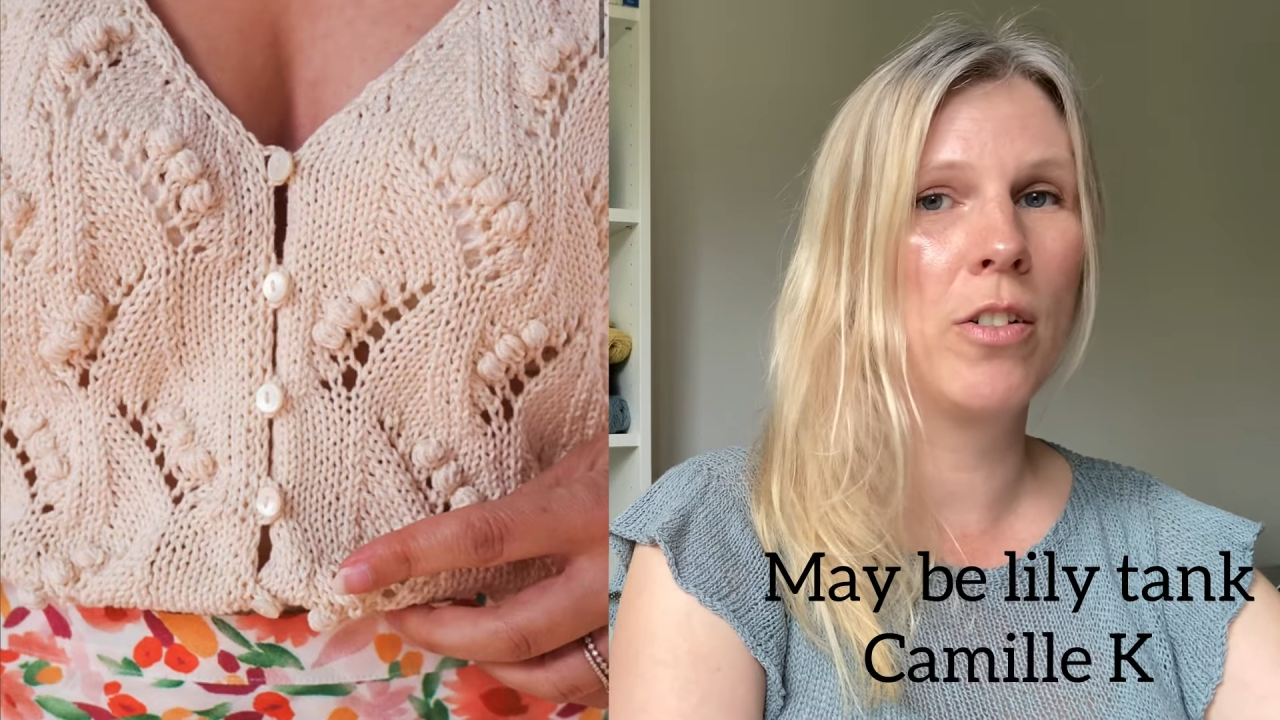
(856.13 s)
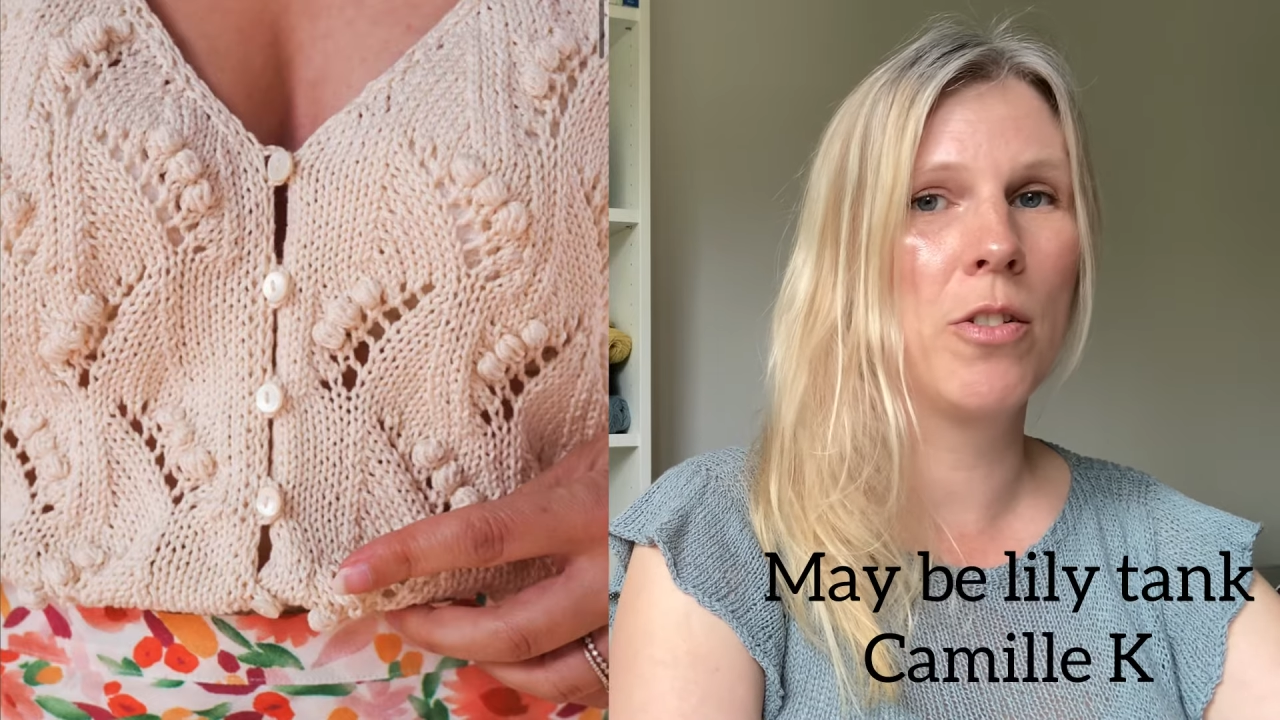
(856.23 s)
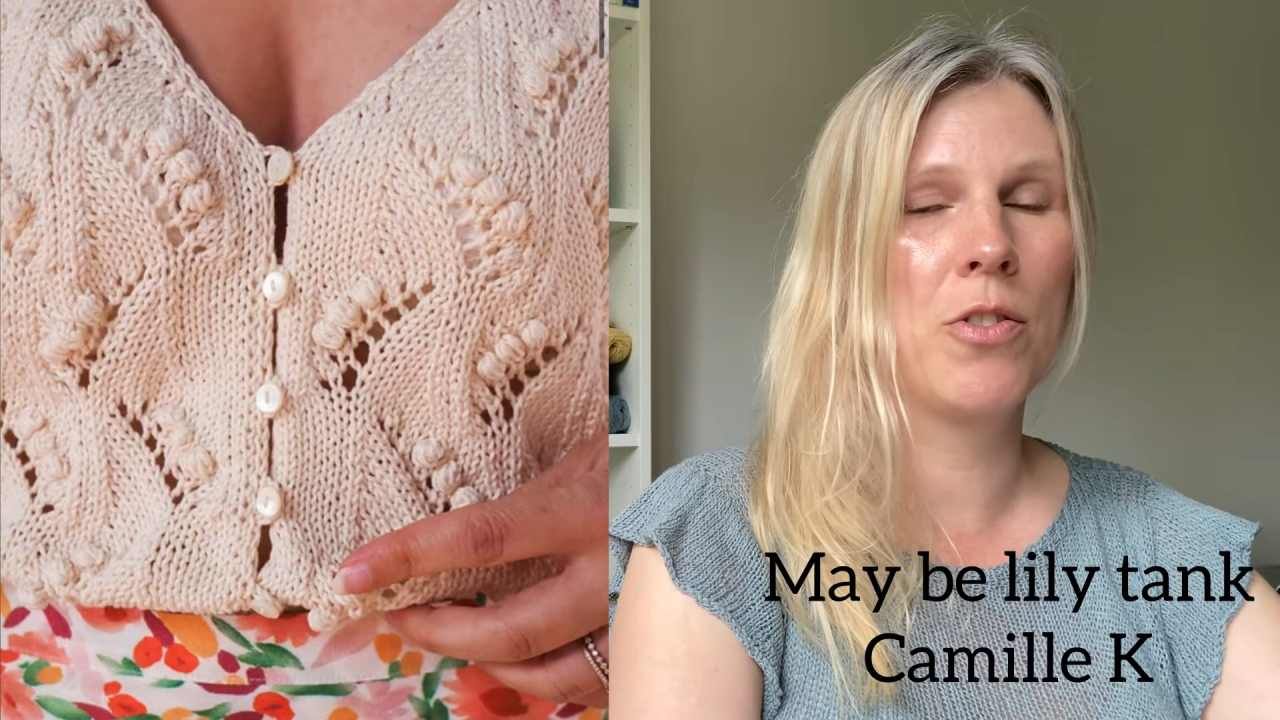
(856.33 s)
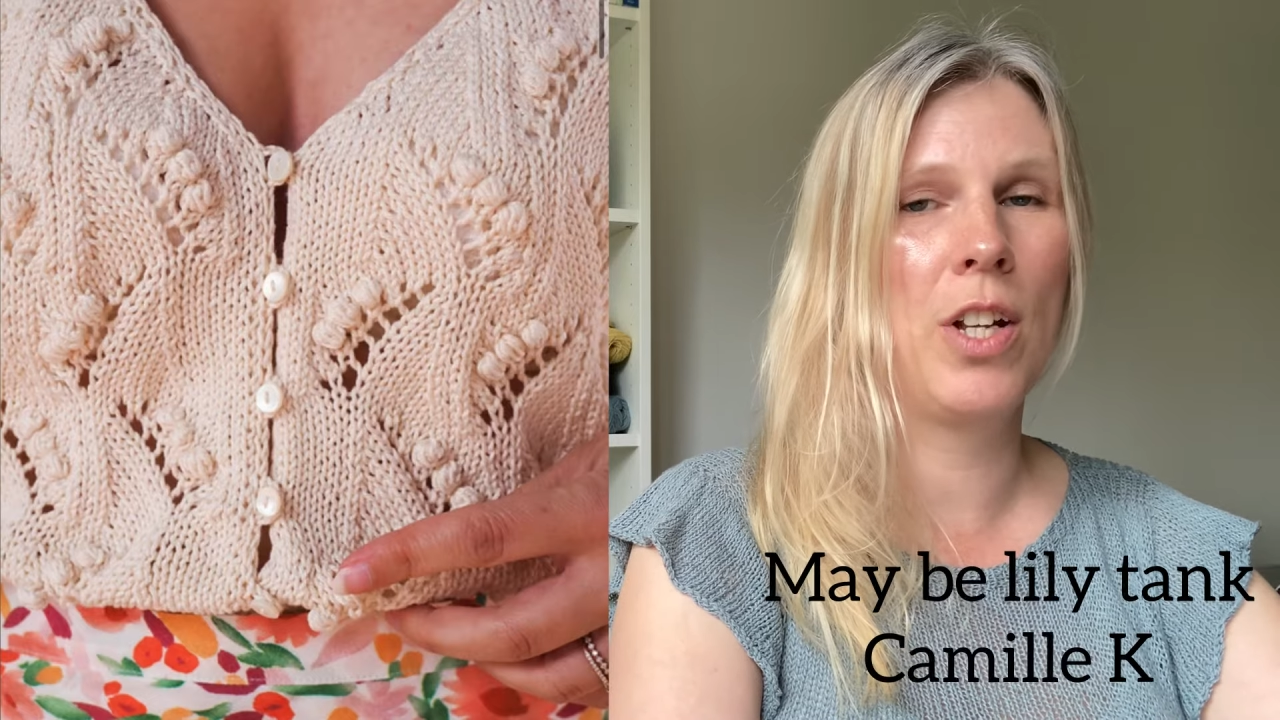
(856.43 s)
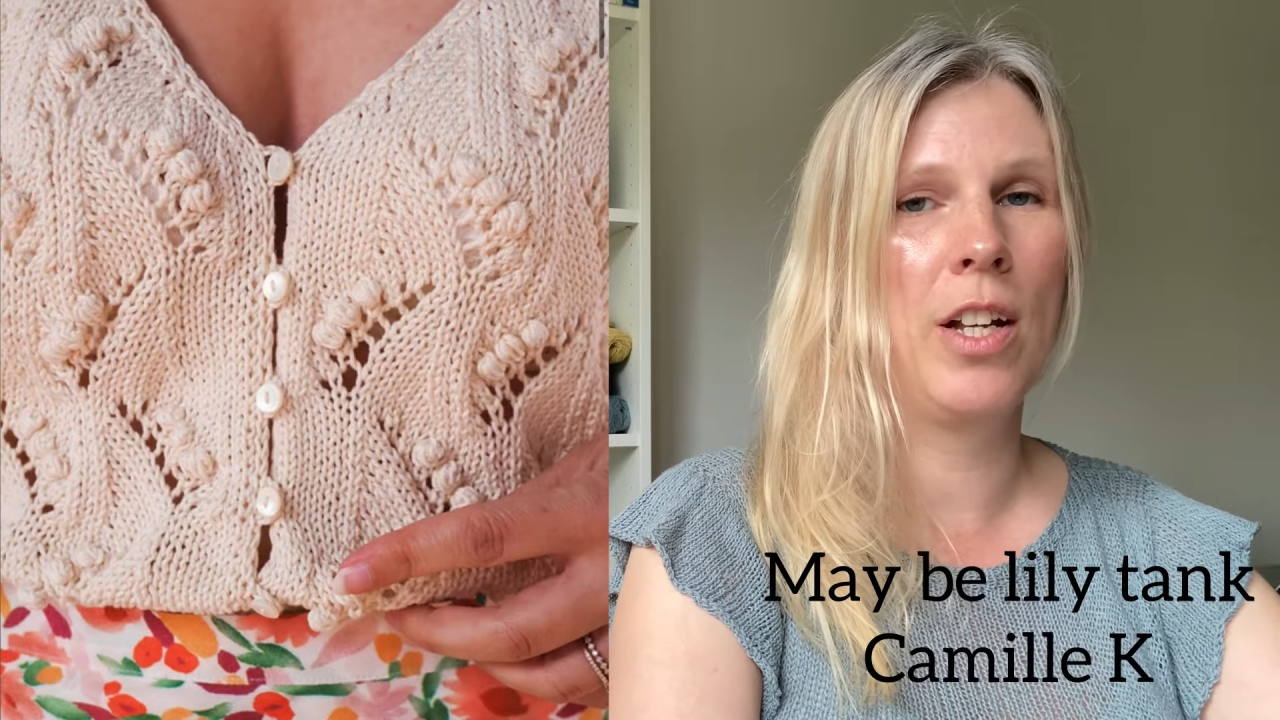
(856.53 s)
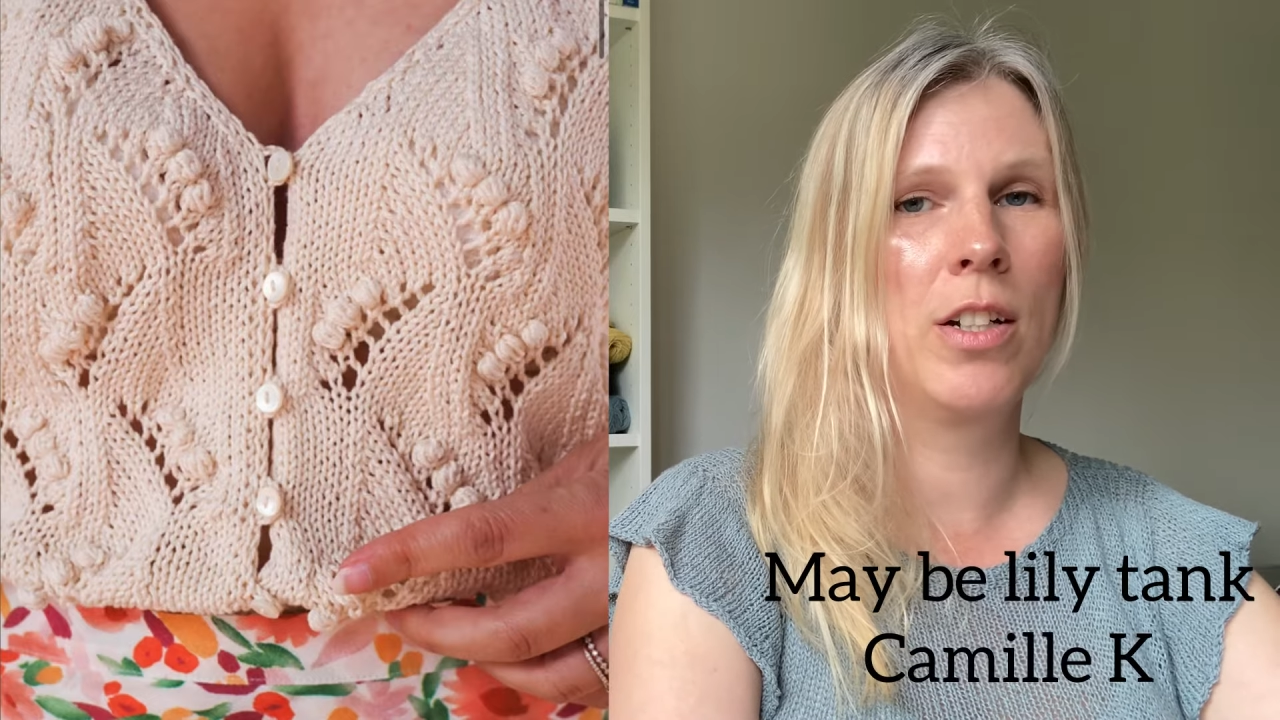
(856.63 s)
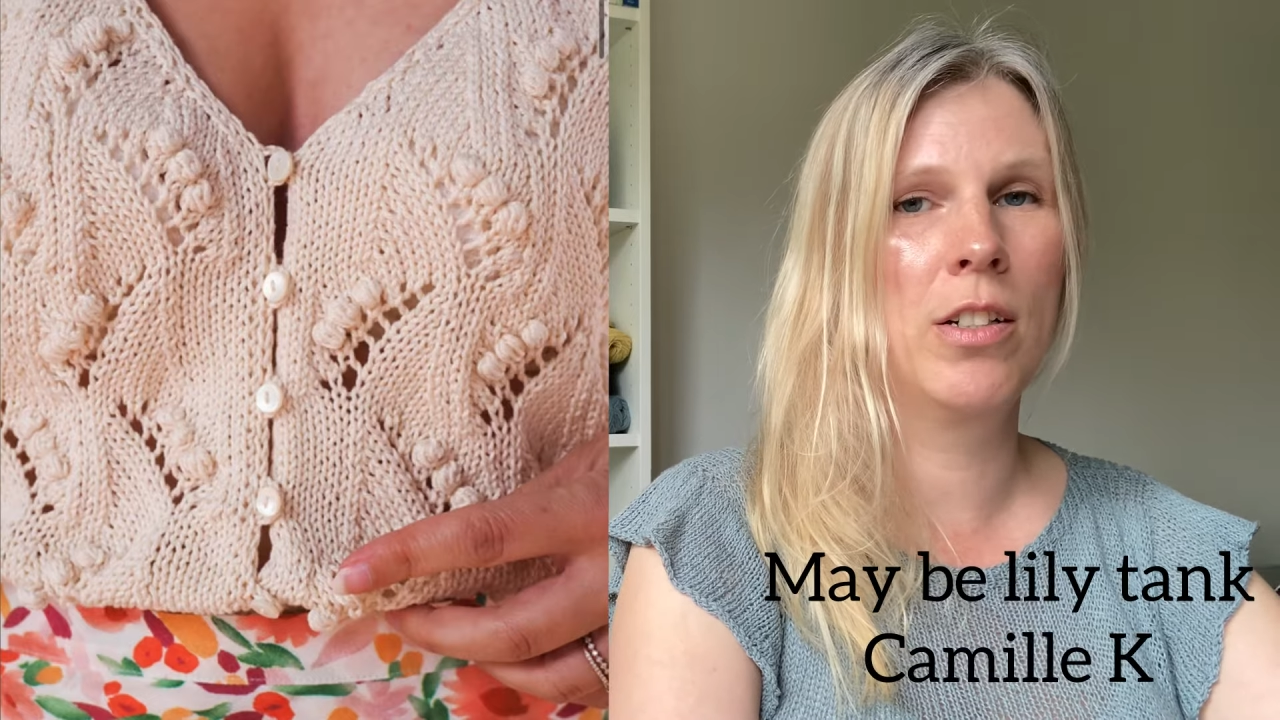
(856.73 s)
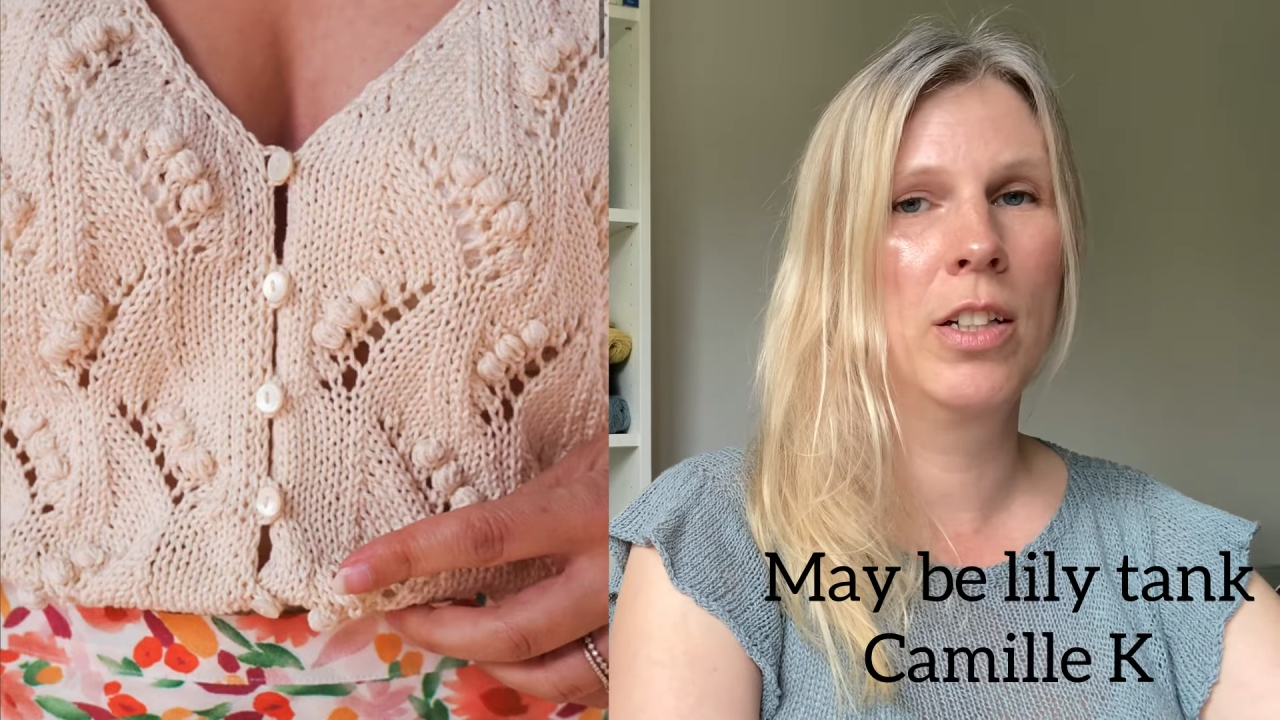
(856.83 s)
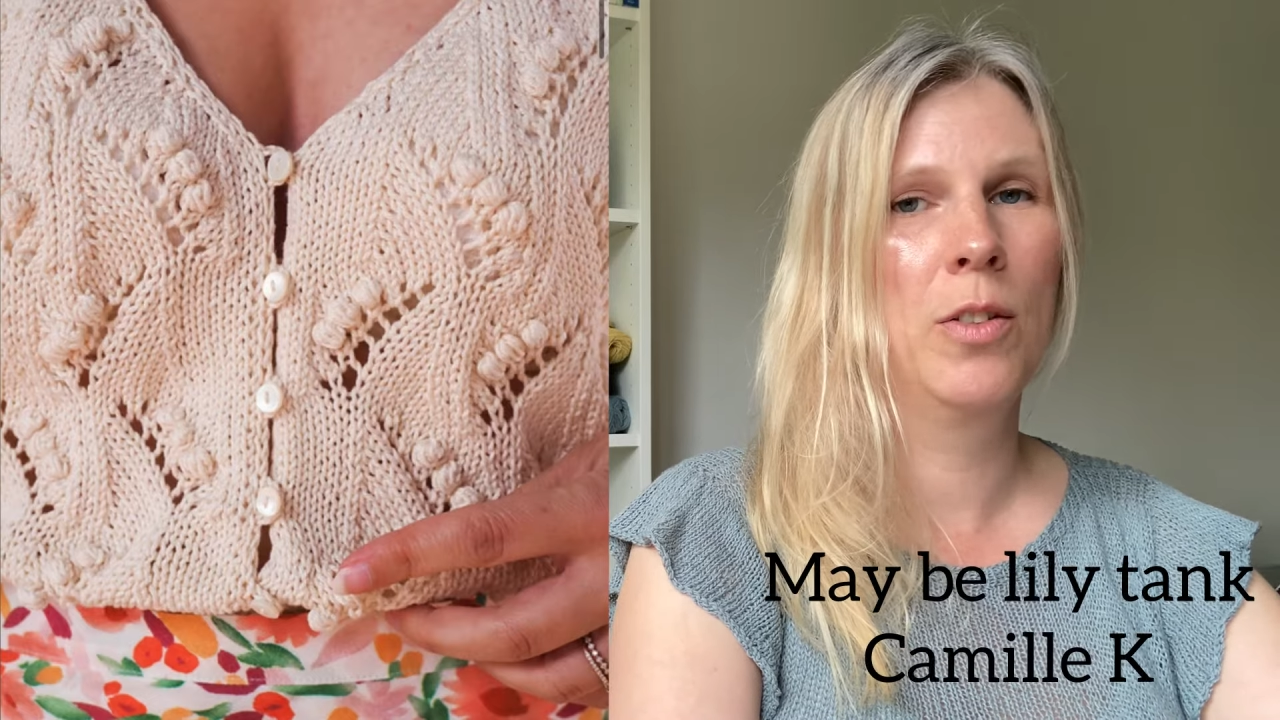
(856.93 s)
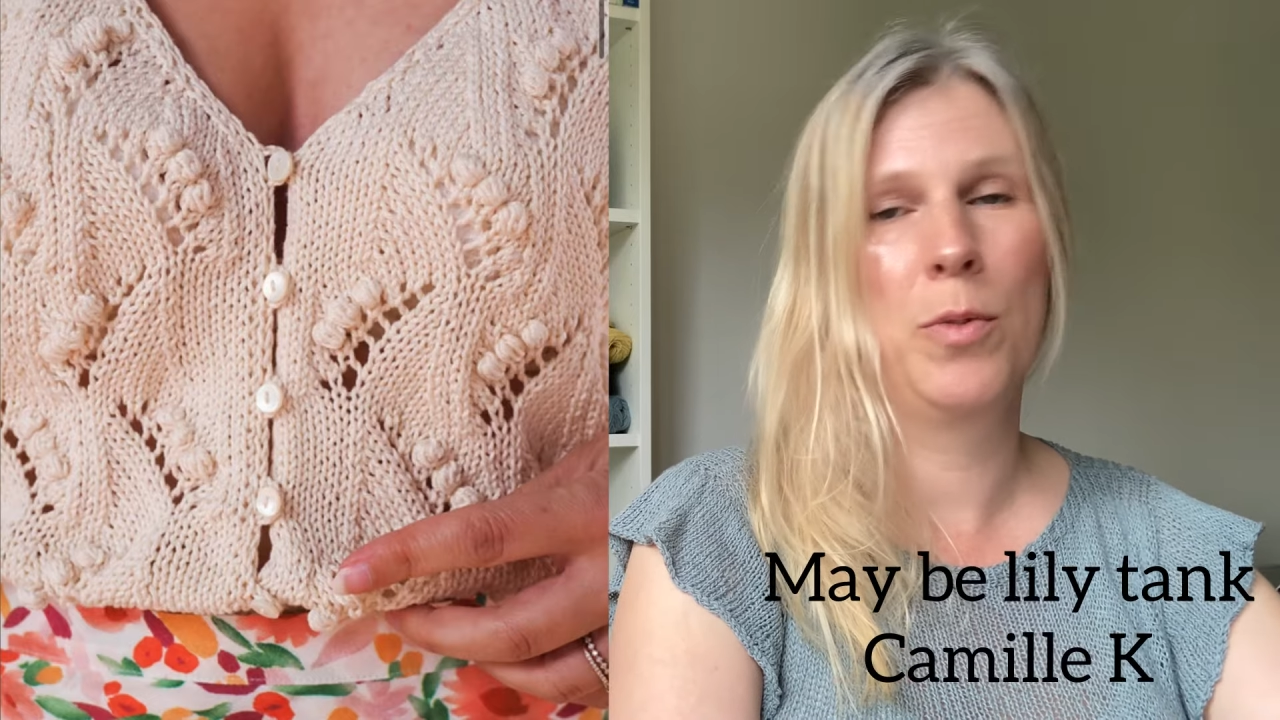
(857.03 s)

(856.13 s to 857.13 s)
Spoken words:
crocheter,